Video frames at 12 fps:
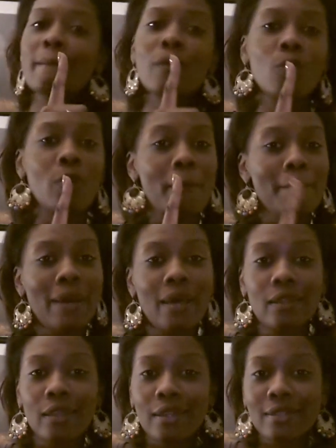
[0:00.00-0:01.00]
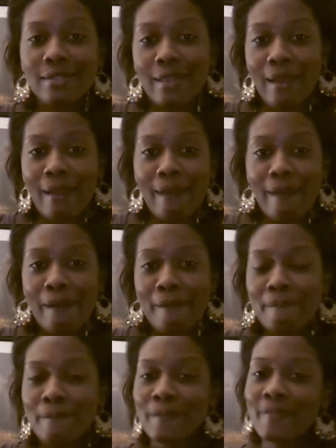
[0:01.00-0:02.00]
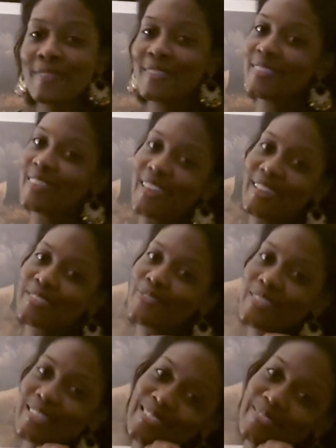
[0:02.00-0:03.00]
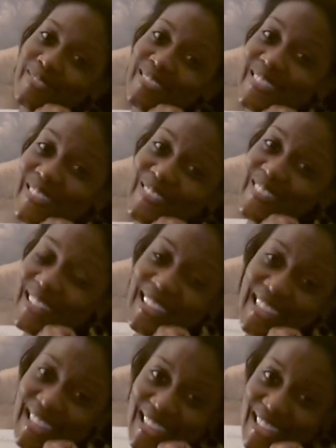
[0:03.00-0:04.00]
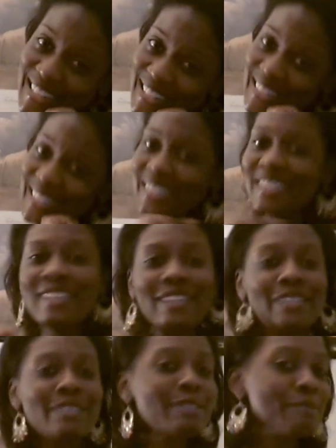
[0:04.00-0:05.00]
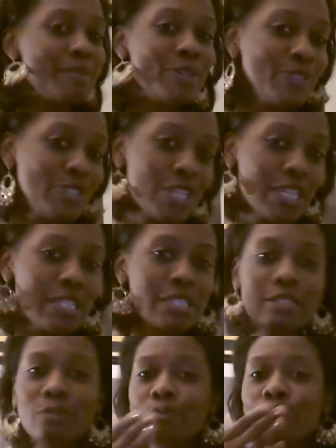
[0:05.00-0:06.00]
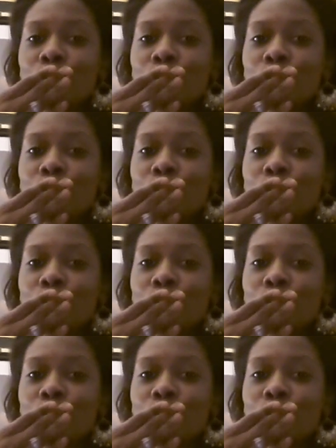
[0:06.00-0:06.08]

one bottle at a time. Thanks for tuning in. Smooches.